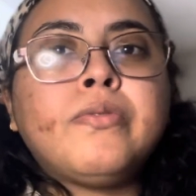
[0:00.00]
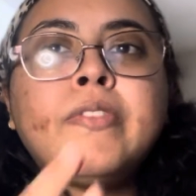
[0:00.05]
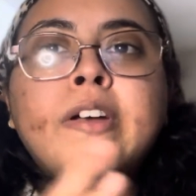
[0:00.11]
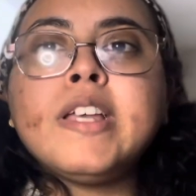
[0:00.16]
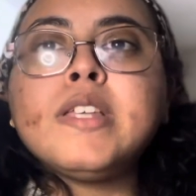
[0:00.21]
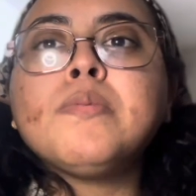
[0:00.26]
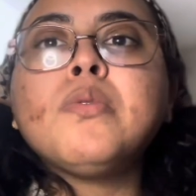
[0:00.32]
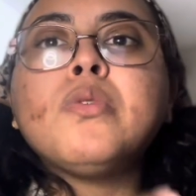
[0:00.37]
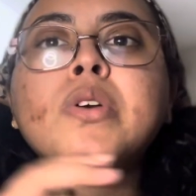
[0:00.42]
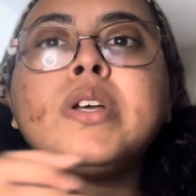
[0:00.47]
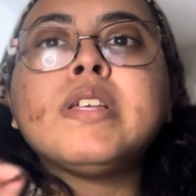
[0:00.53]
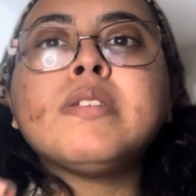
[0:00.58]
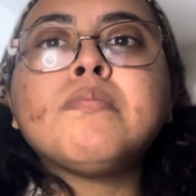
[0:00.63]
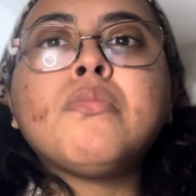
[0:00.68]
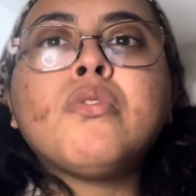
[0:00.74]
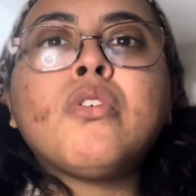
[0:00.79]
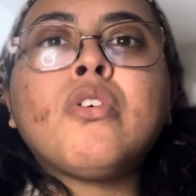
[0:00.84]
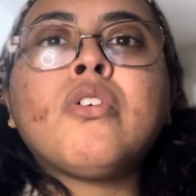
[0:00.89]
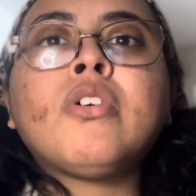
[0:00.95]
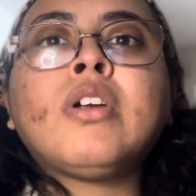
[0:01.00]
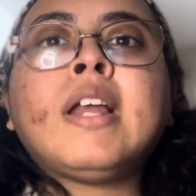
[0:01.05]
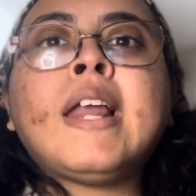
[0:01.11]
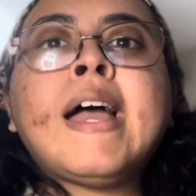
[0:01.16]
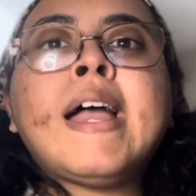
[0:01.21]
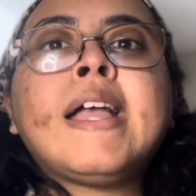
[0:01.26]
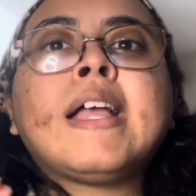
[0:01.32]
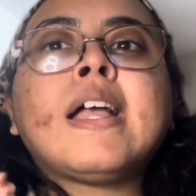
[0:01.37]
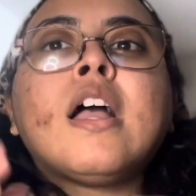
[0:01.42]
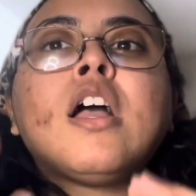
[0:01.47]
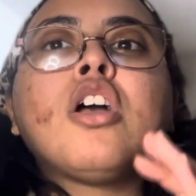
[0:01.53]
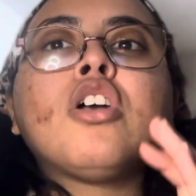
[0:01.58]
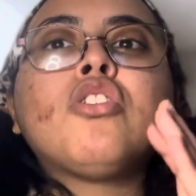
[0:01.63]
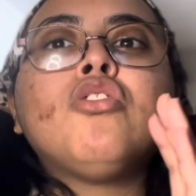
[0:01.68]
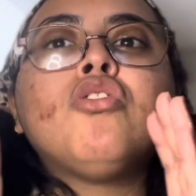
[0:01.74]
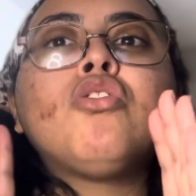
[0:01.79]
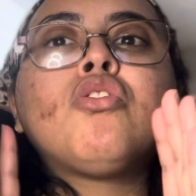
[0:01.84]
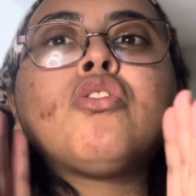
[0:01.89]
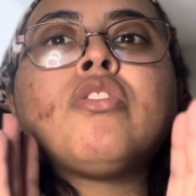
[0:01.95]
Facebook is more like
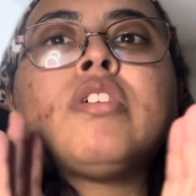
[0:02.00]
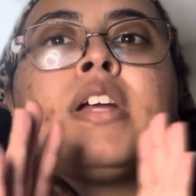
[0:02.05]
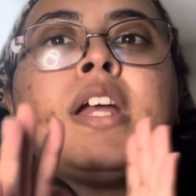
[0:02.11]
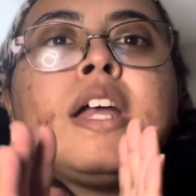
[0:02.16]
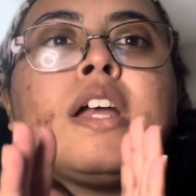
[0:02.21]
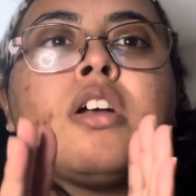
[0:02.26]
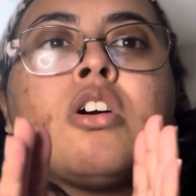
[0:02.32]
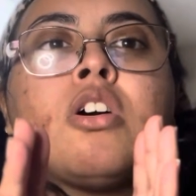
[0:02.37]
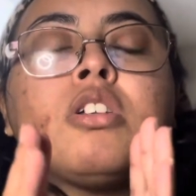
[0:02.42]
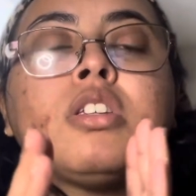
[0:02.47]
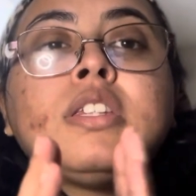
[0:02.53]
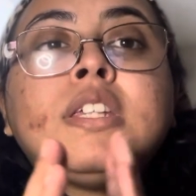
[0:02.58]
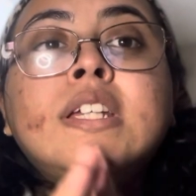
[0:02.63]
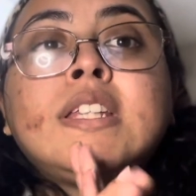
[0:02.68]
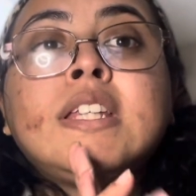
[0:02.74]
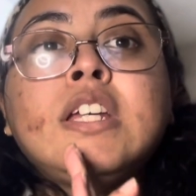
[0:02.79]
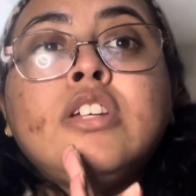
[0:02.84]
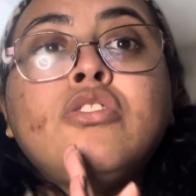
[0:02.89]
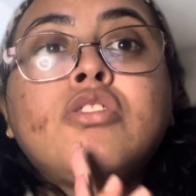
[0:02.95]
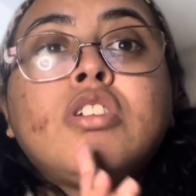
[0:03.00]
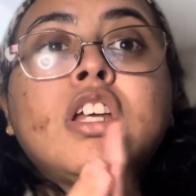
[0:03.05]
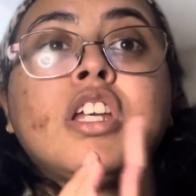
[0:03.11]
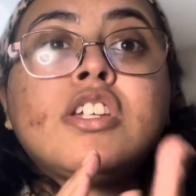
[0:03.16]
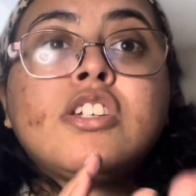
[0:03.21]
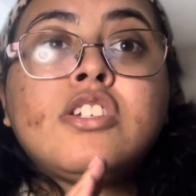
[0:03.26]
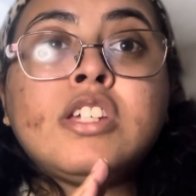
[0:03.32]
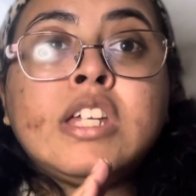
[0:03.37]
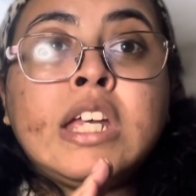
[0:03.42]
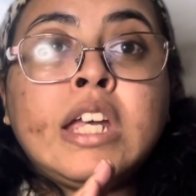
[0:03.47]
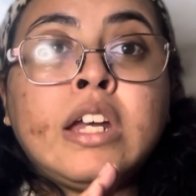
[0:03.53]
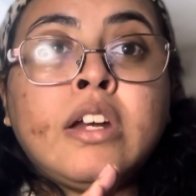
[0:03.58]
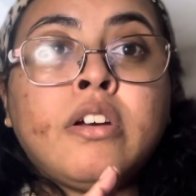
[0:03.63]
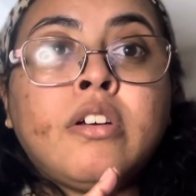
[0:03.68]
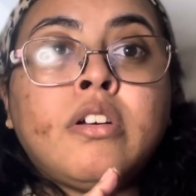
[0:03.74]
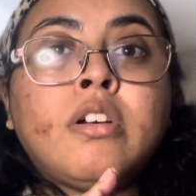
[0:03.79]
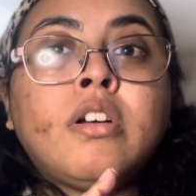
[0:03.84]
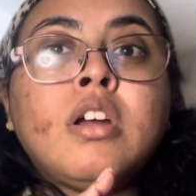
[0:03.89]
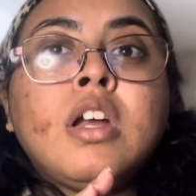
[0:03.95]
you create content that you can
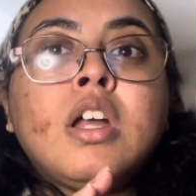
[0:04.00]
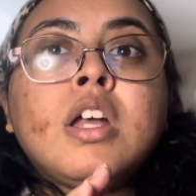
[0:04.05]
share,